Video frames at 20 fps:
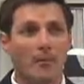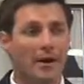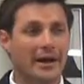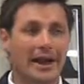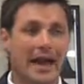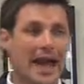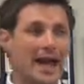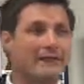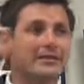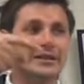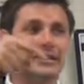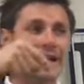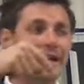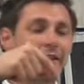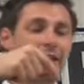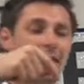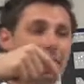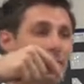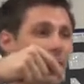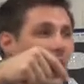but
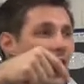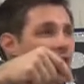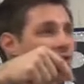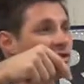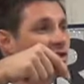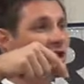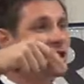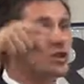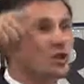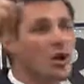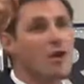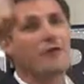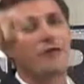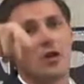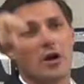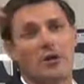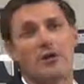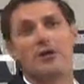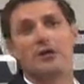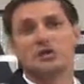evidently Paul said you've
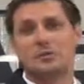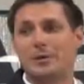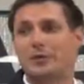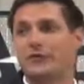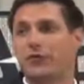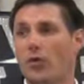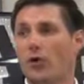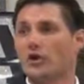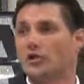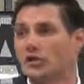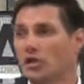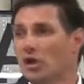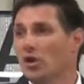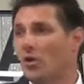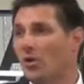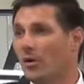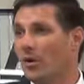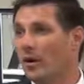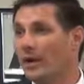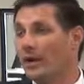learned this before
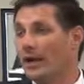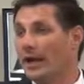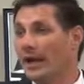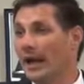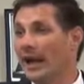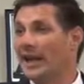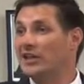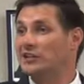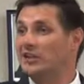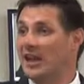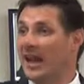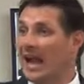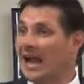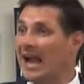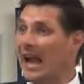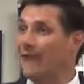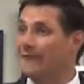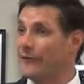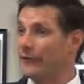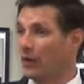too. He said, I
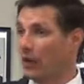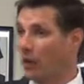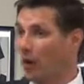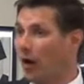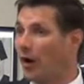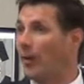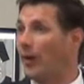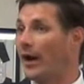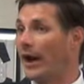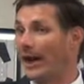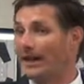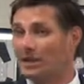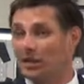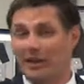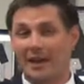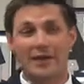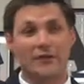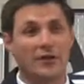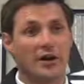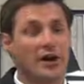got from the Lord what I
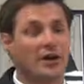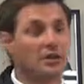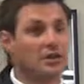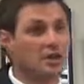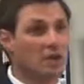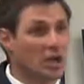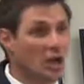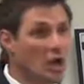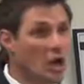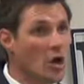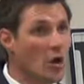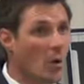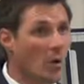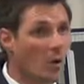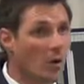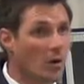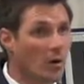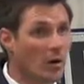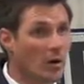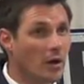delivered unto
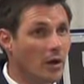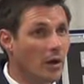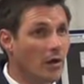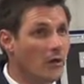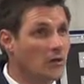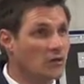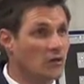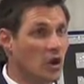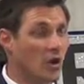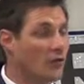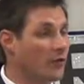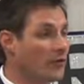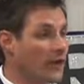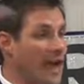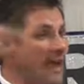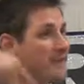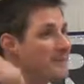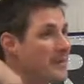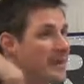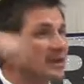you. So
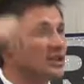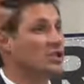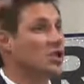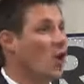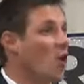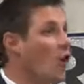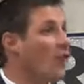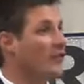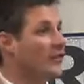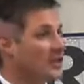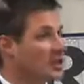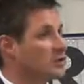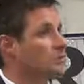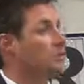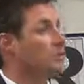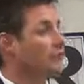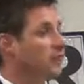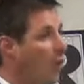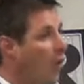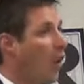they've been told this
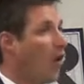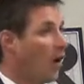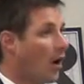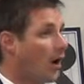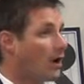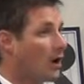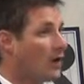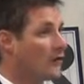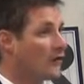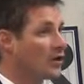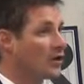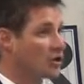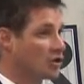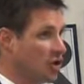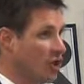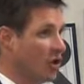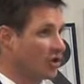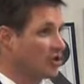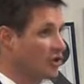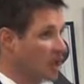before, this
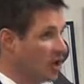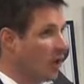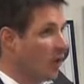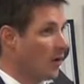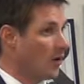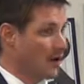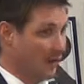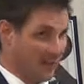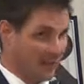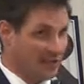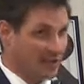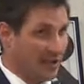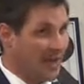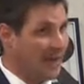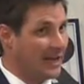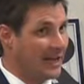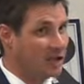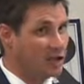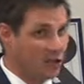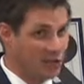church at Corinth. Is
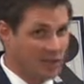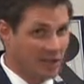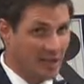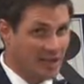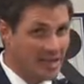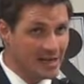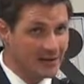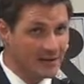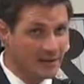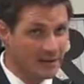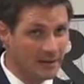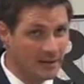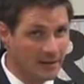that interesting?